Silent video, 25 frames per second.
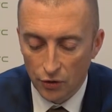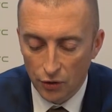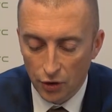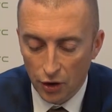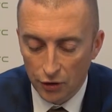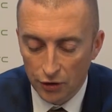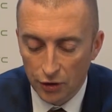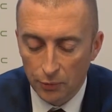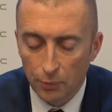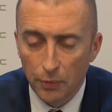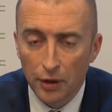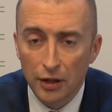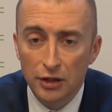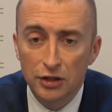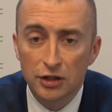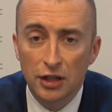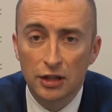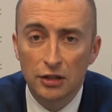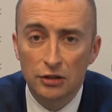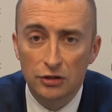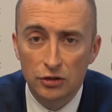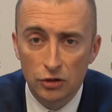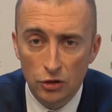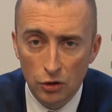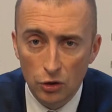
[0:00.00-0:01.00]
not it makes
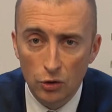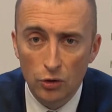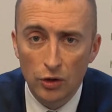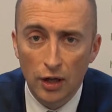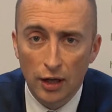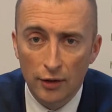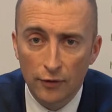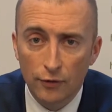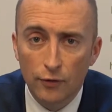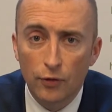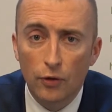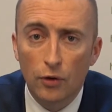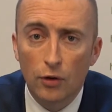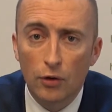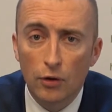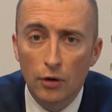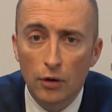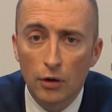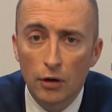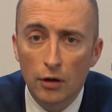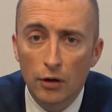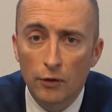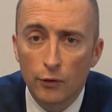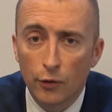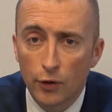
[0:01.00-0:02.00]
sense to do that for
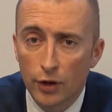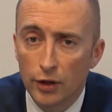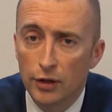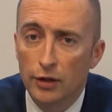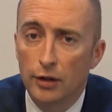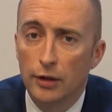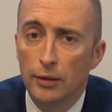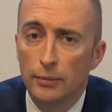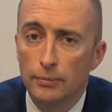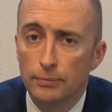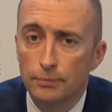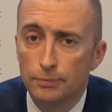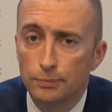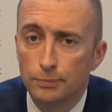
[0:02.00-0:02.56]
Italy.